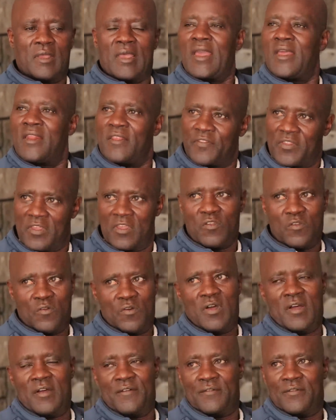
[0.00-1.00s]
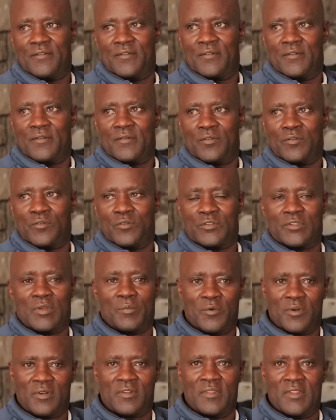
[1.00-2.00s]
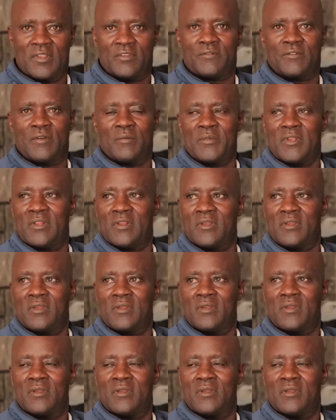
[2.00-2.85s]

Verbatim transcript: Anything you have to support this family.